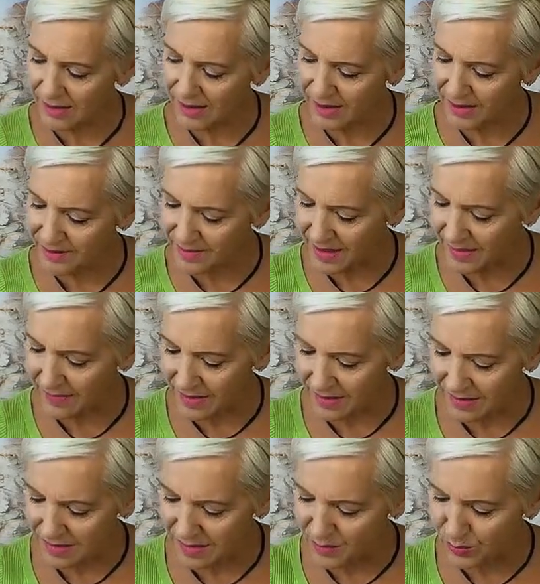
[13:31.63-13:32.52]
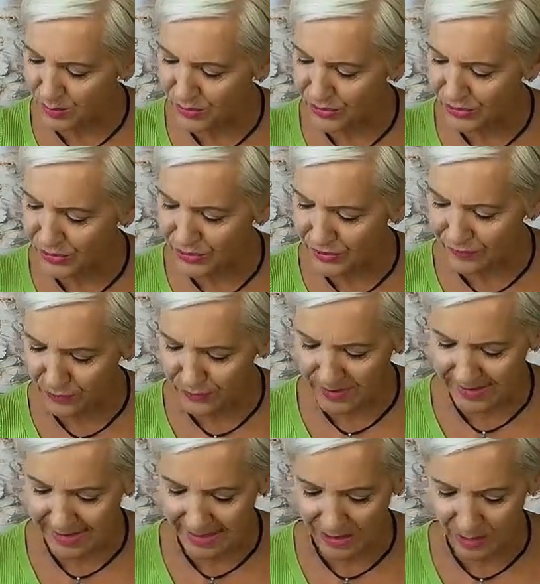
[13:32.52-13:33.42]
and there's this
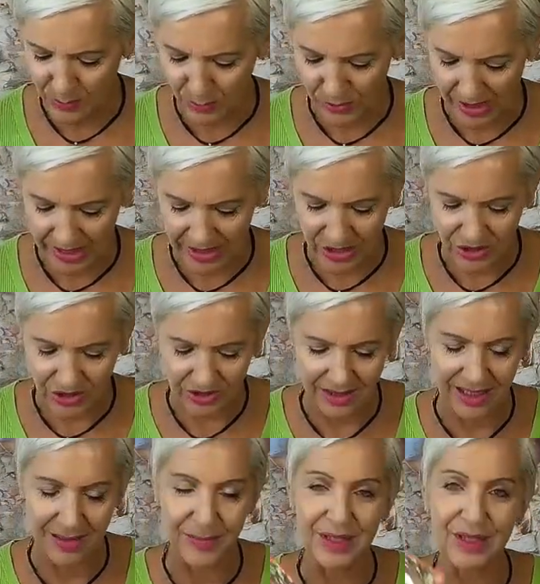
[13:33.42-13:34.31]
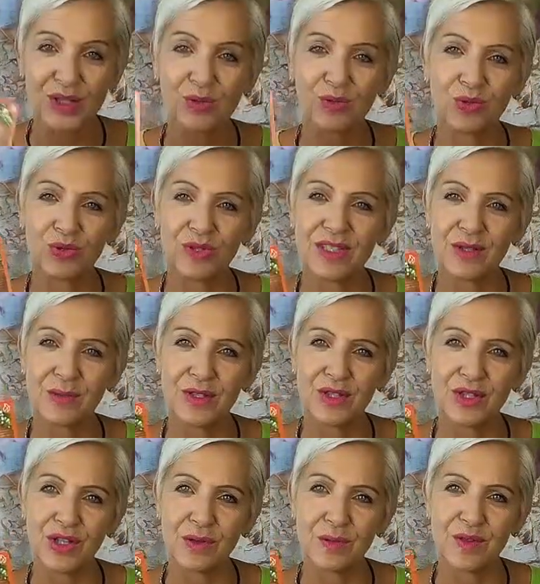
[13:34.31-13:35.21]
beautiful celebration coming towards you
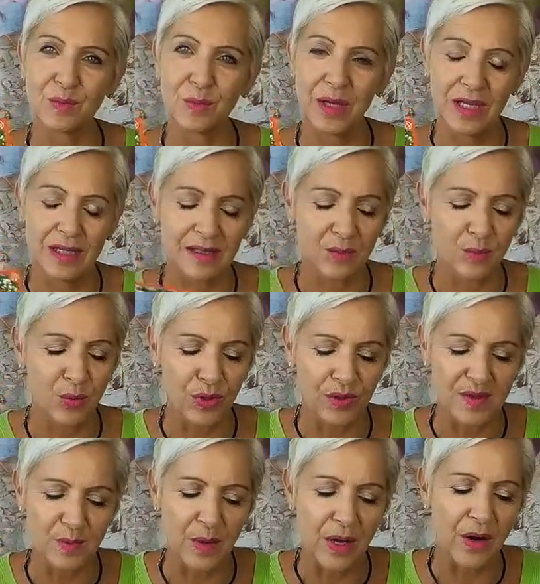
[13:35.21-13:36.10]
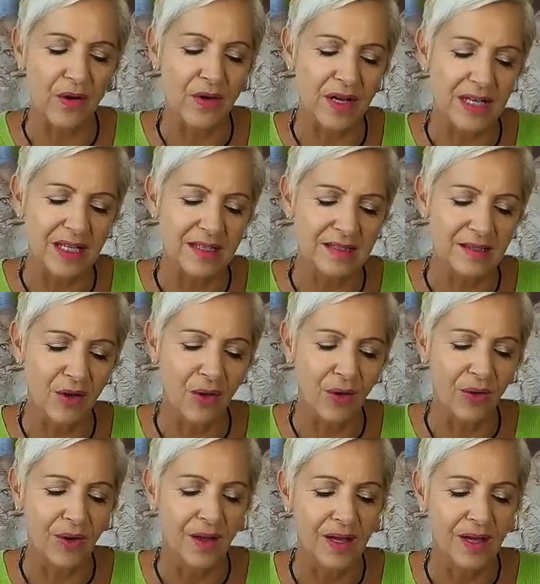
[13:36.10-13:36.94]
in terms of peace and prosperity. So